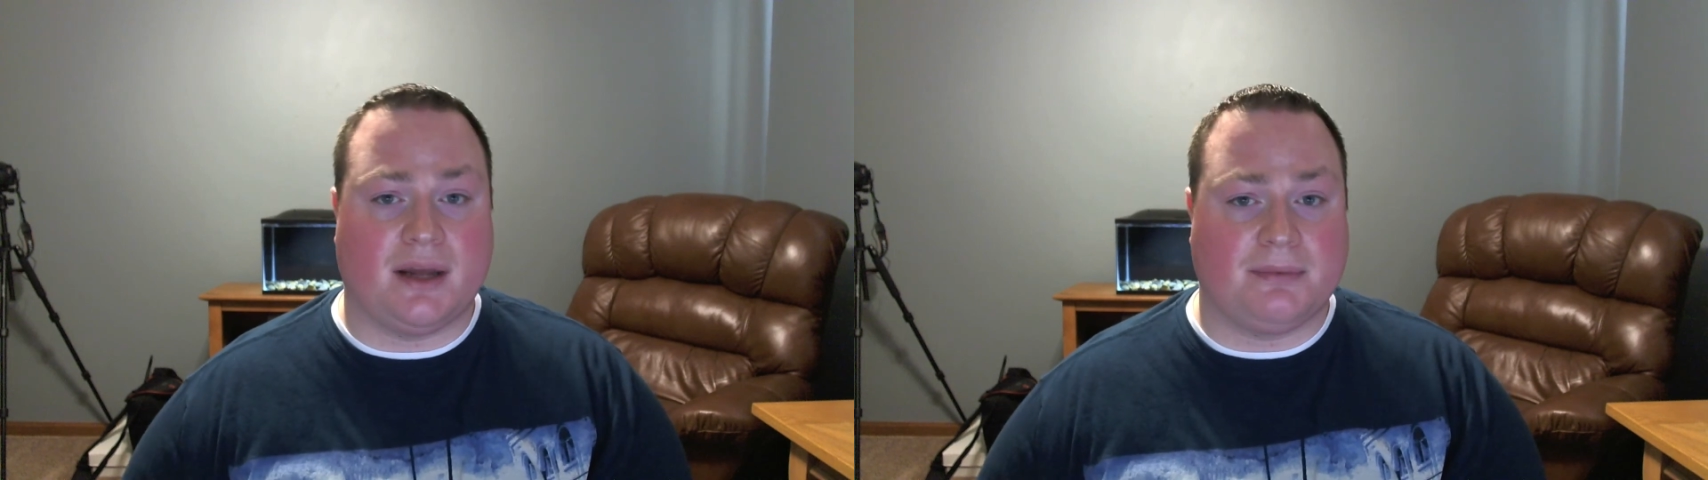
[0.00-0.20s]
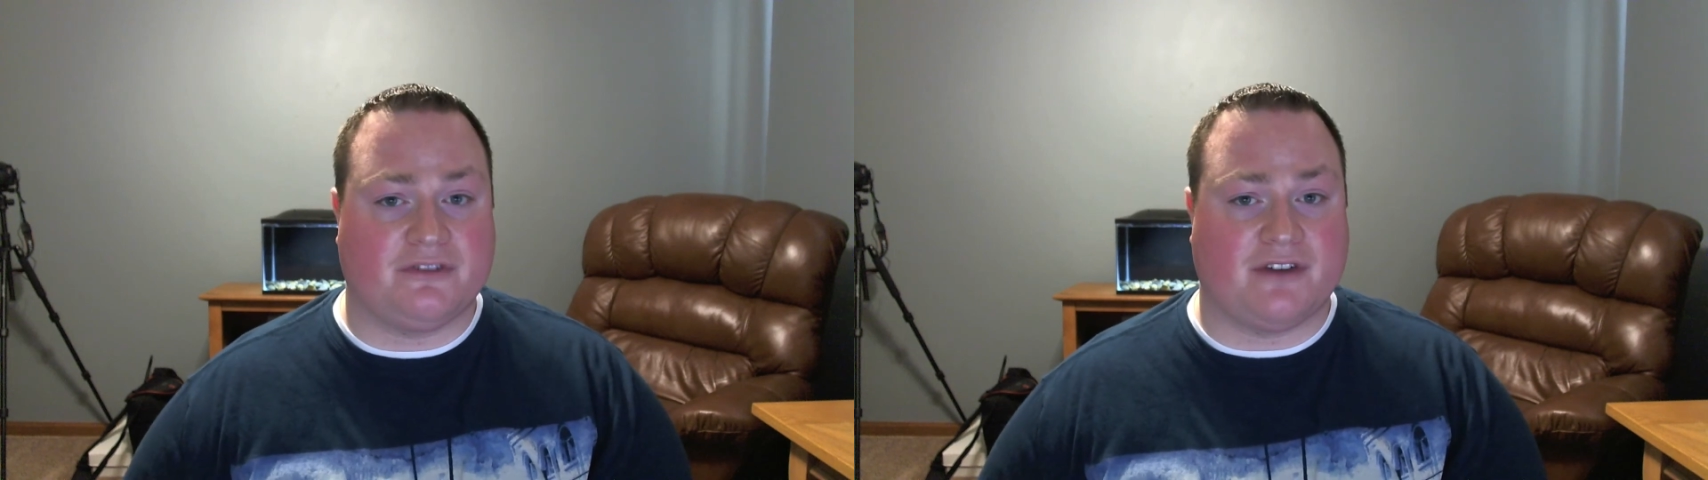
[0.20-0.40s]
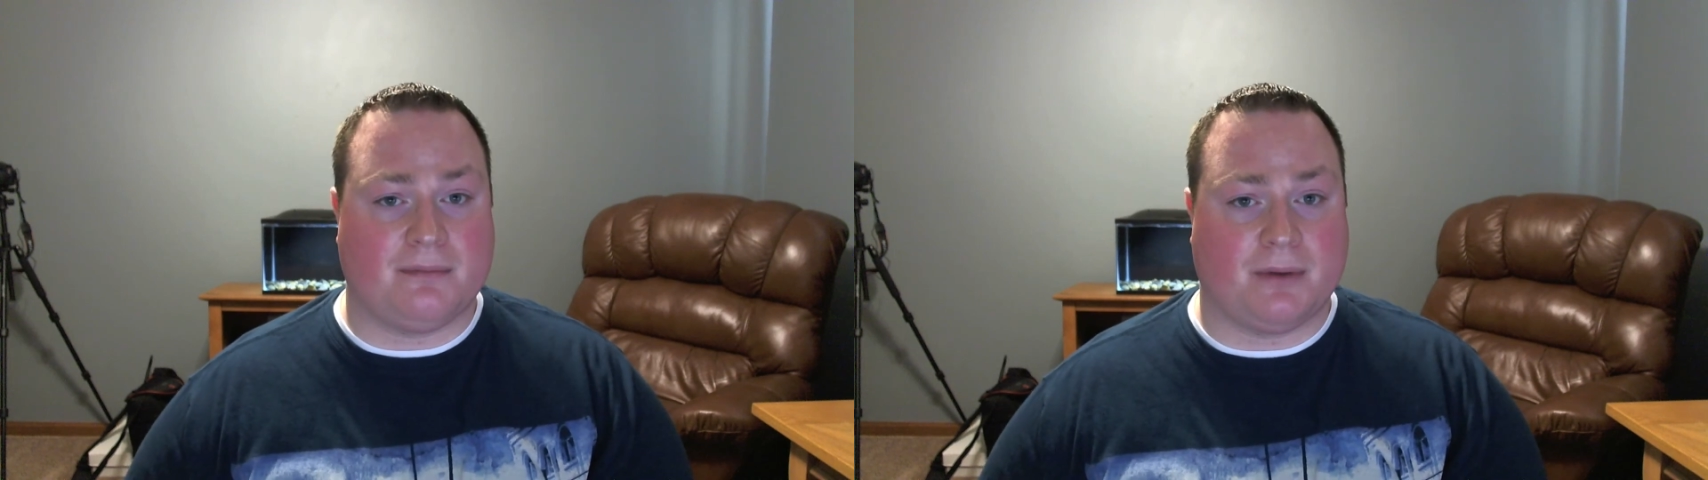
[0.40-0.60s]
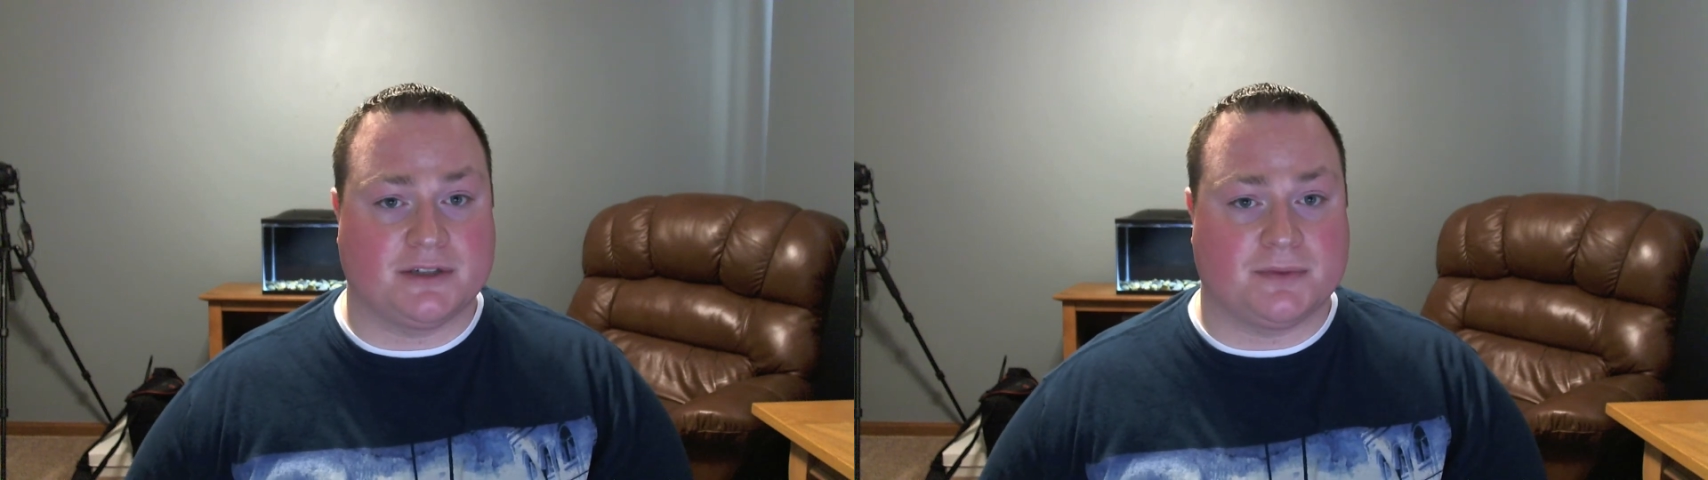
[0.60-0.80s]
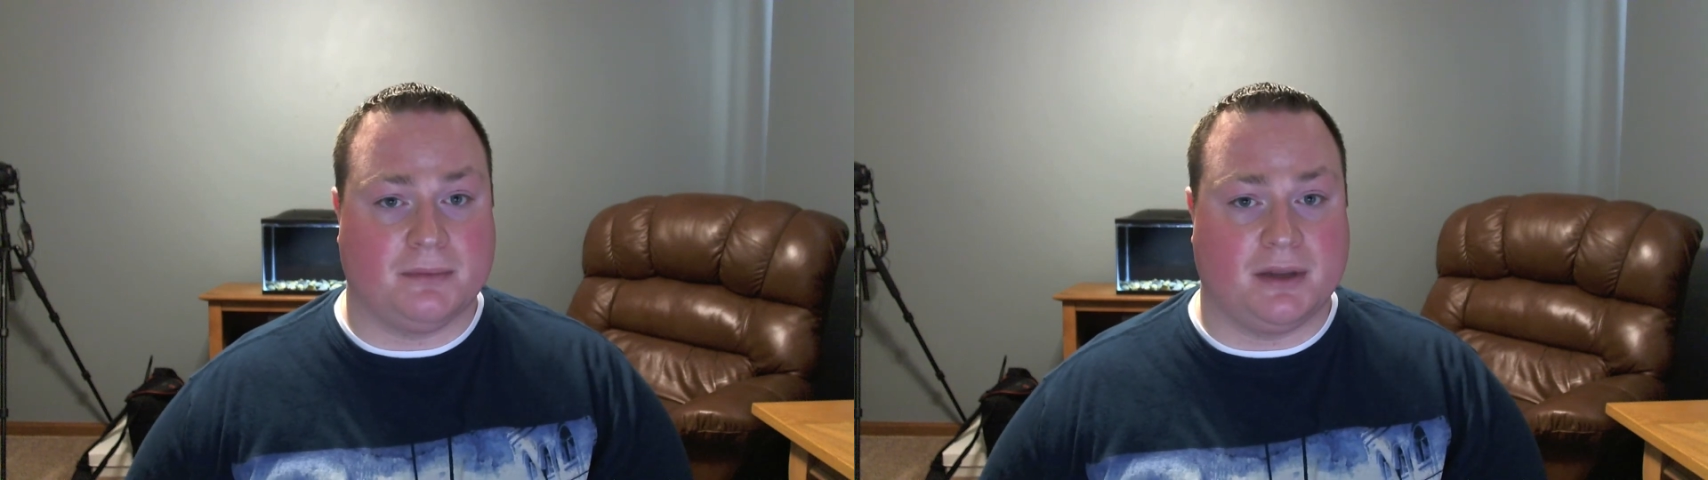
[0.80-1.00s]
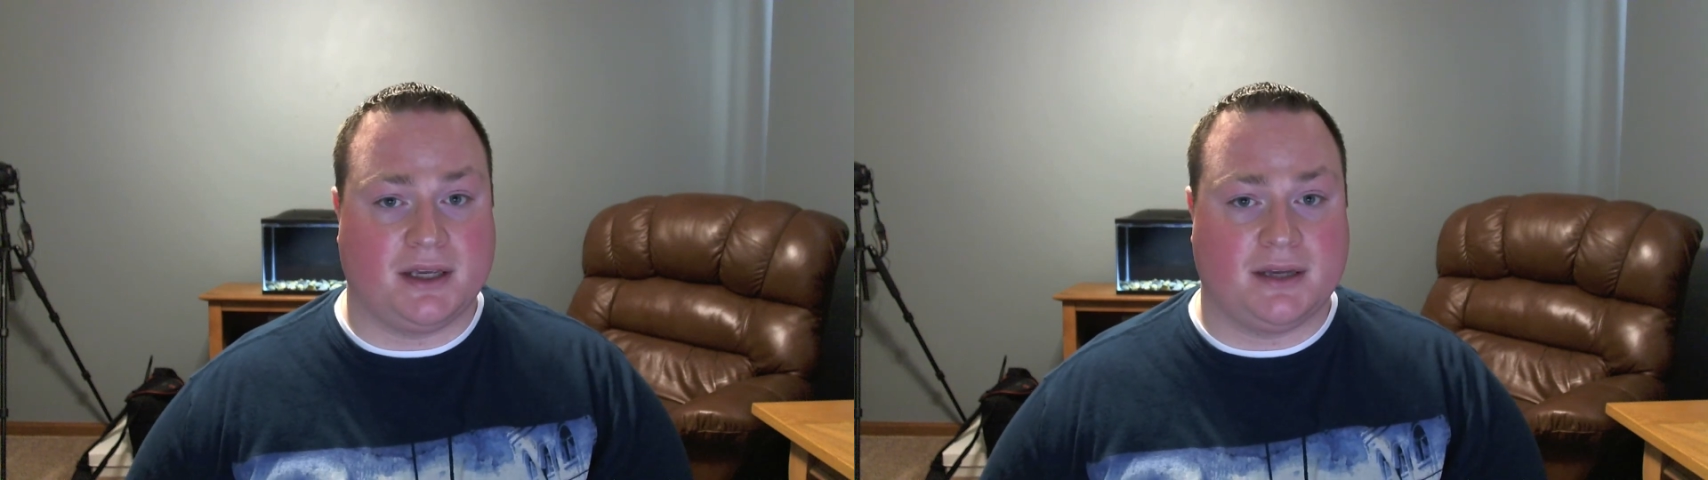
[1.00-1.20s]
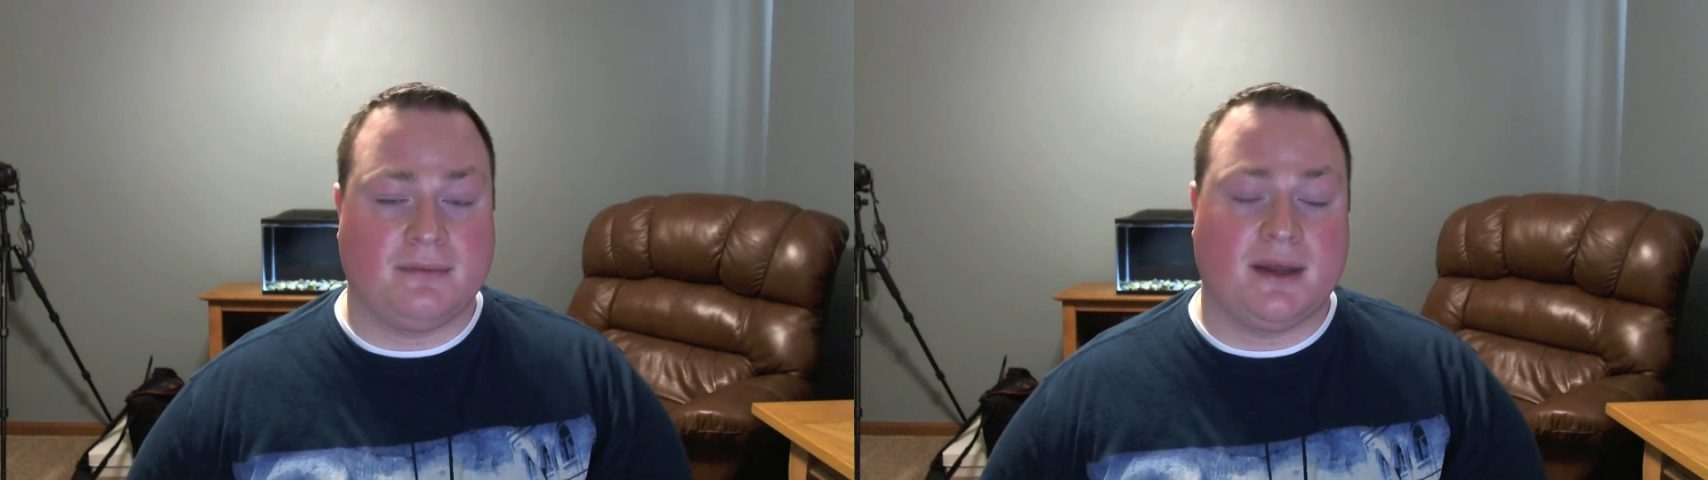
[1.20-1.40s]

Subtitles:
up to 5 parts per million,